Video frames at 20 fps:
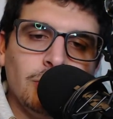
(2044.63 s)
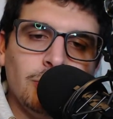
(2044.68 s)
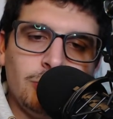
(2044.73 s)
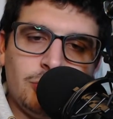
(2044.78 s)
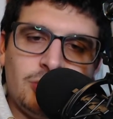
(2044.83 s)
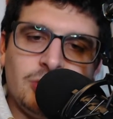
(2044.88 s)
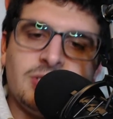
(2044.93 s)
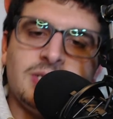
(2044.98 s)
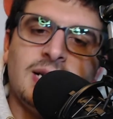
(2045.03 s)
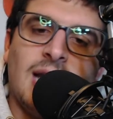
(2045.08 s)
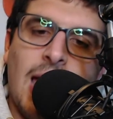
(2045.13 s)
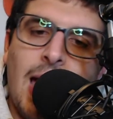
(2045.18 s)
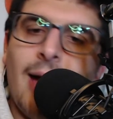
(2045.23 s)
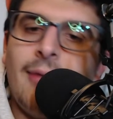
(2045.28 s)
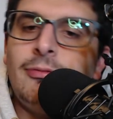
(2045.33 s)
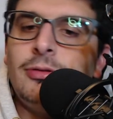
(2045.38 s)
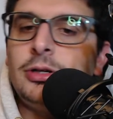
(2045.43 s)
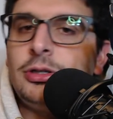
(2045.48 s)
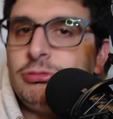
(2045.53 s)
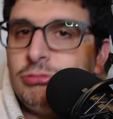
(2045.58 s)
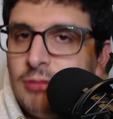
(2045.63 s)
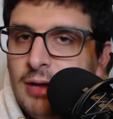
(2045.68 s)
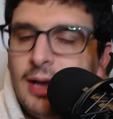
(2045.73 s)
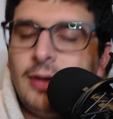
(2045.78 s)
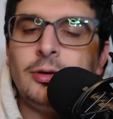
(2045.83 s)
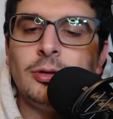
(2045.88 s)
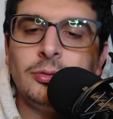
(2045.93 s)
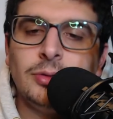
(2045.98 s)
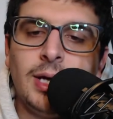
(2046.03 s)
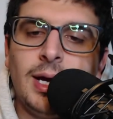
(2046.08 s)
It was just an average
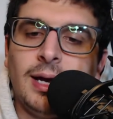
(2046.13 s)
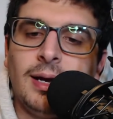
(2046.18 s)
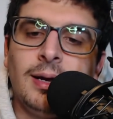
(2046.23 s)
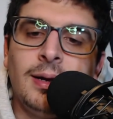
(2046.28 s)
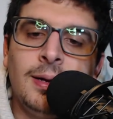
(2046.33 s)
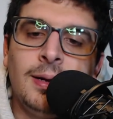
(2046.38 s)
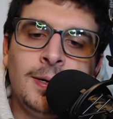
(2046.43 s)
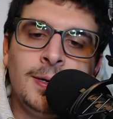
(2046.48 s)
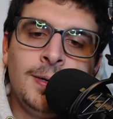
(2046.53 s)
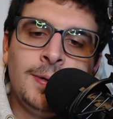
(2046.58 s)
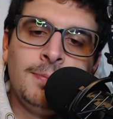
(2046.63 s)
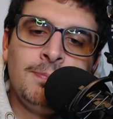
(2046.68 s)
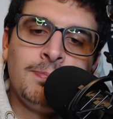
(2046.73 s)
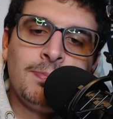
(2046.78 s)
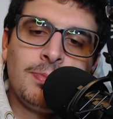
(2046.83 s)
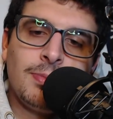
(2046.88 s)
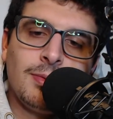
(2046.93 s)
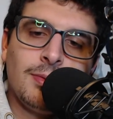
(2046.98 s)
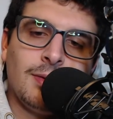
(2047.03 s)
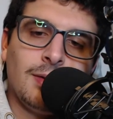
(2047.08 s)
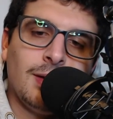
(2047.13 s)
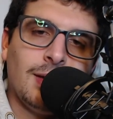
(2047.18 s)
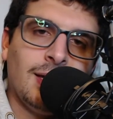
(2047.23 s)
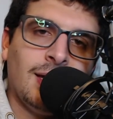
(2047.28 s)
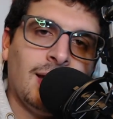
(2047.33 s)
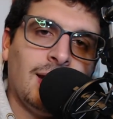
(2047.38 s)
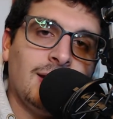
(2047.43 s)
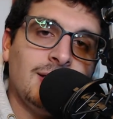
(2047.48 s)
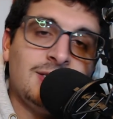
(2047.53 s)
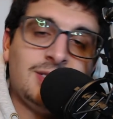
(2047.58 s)
Randle night.
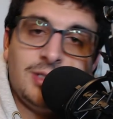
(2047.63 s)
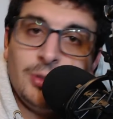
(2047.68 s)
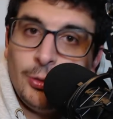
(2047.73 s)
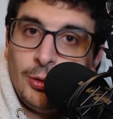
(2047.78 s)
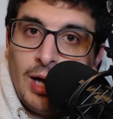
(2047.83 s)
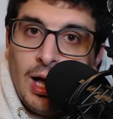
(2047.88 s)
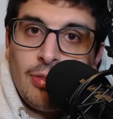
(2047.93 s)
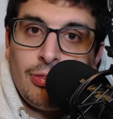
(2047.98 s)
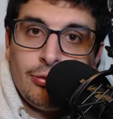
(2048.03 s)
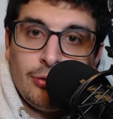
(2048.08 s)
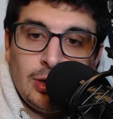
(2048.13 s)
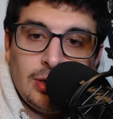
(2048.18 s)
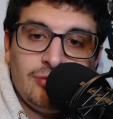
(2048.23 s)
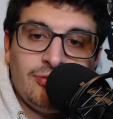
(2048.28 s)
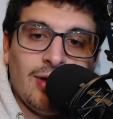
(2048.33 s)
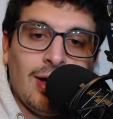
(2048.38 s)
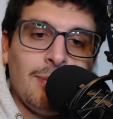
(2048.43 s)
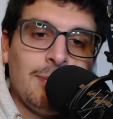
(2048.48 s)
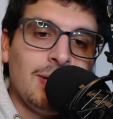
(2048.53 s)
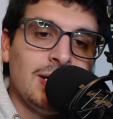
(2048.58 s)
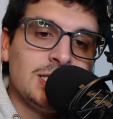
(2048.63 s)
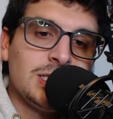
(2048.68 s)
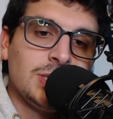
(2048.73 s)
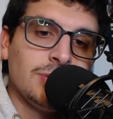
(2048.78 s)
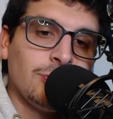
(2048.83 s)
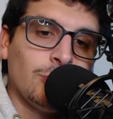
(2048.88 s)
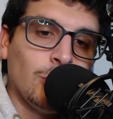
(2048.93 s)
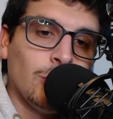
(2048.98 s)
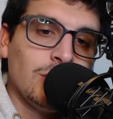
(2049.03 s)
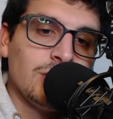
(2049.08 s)
And he still got 35 minutes,
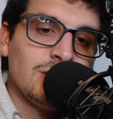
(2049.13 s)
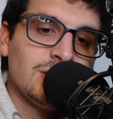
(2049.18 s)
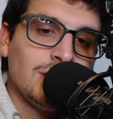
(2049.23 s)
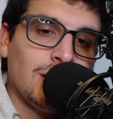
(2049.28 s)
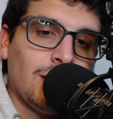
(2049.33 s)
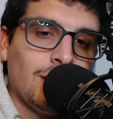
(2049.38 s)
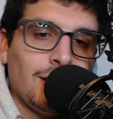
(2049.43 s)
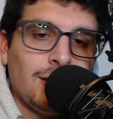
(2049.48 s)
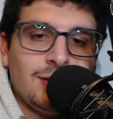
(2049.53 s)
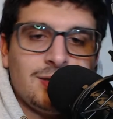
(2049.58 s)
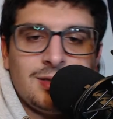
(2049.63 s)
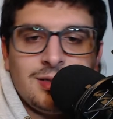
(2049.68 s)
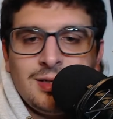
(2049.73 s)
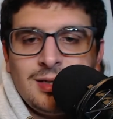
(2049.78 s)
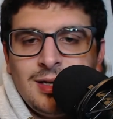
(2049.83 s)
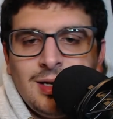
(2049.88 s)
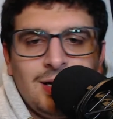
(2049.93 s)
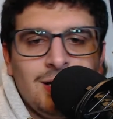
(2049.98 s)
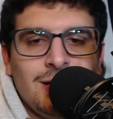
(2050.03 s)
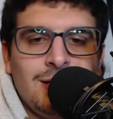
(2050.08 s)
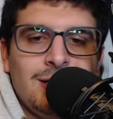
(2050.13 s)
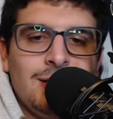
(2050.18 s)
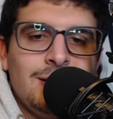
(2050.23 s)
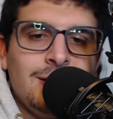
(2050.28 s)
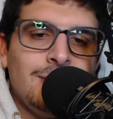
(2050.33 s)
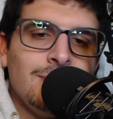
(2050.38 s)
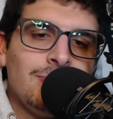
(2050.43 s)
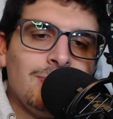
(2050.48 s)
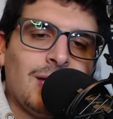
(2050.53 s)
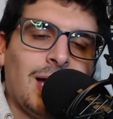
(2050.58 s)
of course.
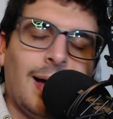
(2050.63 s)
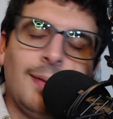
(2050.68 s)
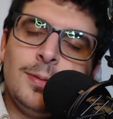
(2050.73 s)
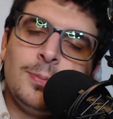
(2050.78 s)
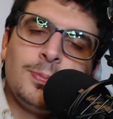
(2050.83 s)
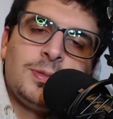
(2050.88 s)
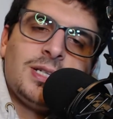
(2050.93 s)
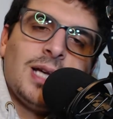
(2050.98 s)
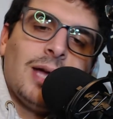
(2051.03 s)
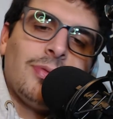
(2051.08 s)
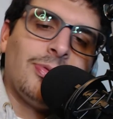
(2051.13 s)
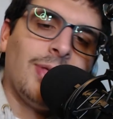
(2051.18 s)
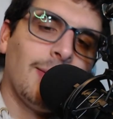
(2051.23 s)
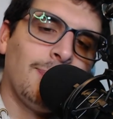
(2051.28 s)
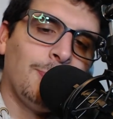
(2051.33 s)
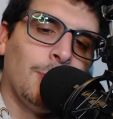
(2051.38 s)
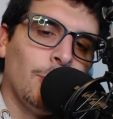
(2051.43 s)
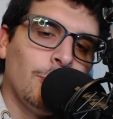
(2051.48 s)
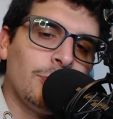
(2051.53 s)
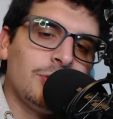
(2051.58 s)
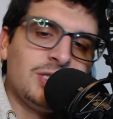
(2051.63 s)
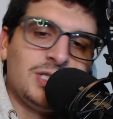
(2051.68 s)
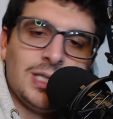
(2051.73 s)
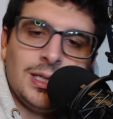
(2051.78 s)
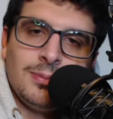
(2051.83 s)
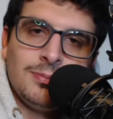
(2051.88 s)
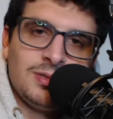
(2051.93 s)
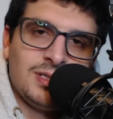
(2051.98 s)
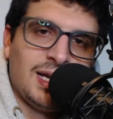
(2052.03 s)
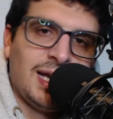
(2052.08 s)
I'm upset that both
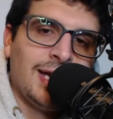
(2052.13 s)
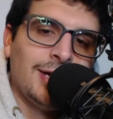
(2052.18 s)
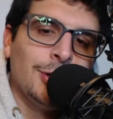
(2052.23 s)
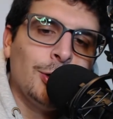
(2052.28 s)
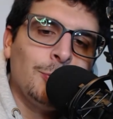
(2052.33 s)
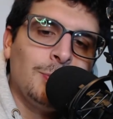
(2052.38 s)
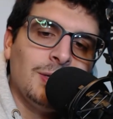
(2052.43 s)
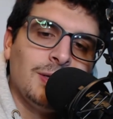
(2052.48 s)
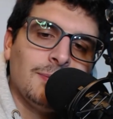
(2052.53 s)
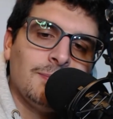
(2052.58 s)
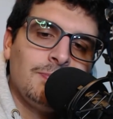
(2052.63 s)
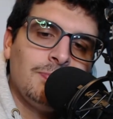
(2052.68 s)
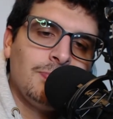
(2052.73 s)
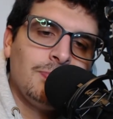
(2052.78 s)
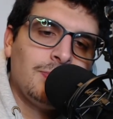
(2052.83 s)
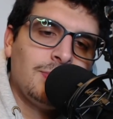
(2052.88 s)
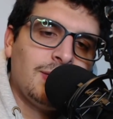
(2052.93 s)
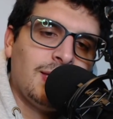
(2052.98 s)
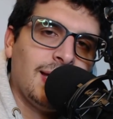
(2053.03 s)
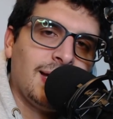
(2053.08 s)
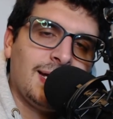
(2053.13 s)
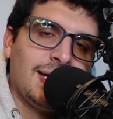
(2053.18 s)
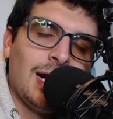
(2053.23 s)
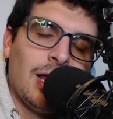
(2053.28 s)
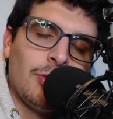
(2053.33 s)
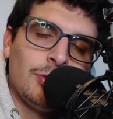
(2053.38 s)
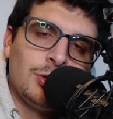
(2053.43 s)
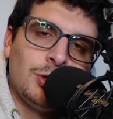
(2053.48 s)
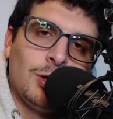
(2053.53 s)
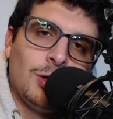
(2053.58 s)
Sims and Obi can't get
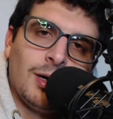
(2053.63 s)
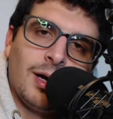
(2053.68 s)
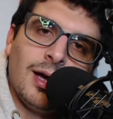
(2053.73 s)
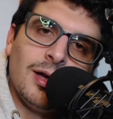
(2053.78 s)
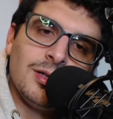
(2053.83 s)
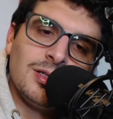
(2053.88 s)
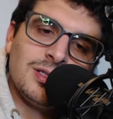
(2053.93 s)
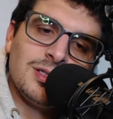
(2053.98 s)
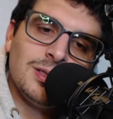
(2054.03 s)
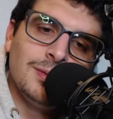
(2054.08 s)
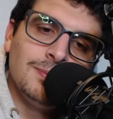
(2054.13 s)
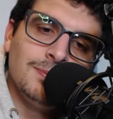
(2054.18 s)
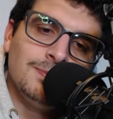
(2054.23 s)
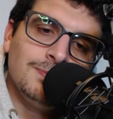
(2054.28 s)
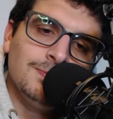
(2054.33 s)
out of the doghouse.